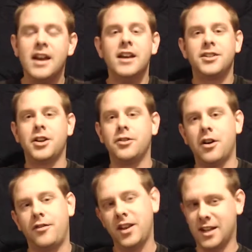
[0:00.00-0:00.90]
So don't
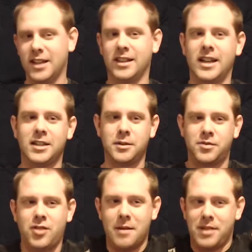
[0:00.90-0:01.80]
forget to hit the like and
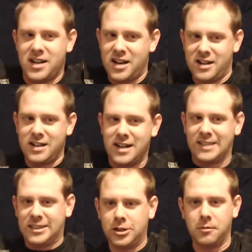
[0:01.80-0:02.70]
subscribe button down here
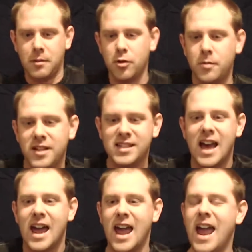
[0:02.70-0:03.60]
next to my boobies.
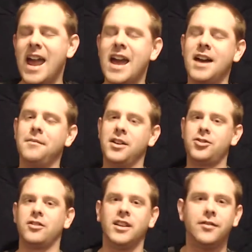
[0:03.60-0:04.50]
And make sure
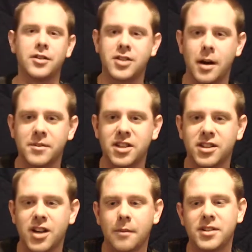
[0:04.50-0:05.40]
to leave those comments in the
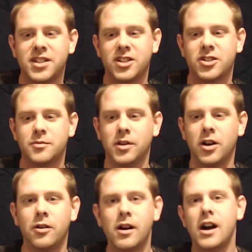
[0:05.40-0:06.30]
comment sections
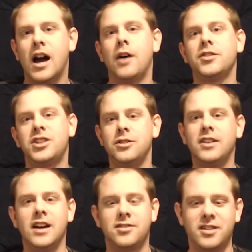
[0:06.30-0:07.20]
below. I will see you
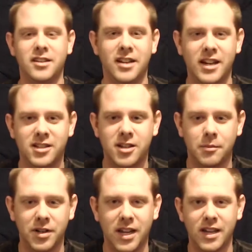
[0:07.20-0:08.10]
guys within the next
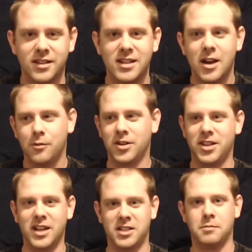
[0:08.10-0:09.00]
couple days with the
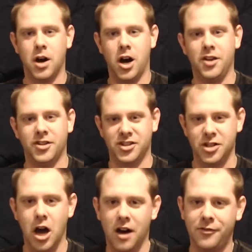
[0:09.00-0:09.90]
next Behind the
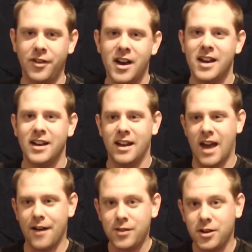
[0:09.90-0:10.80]
Snuff.
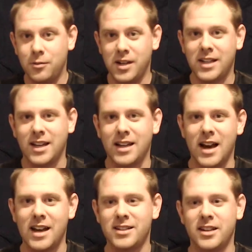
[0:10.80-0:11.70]
Have a good weekend,
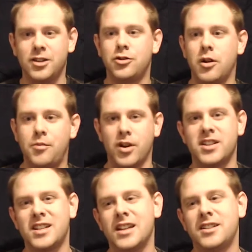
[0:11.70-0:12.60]
guys. Enjoy
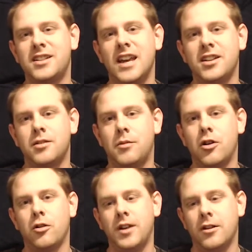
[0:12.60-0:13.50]
President's Day
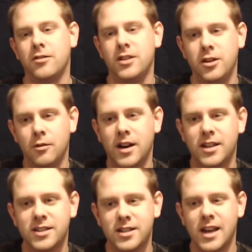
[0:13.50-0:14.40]
tomorrow here in the
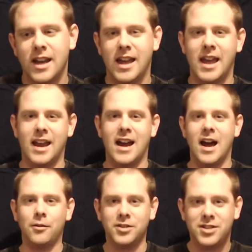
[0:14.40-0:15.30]
U.S. And I
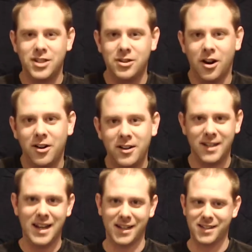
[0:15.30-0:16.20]
will see y'all
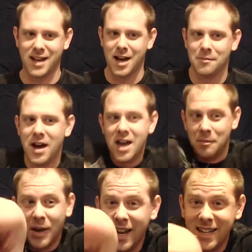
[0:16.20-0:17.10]
next time.
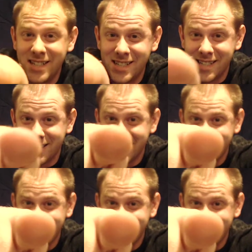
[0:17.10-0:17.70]
Peace!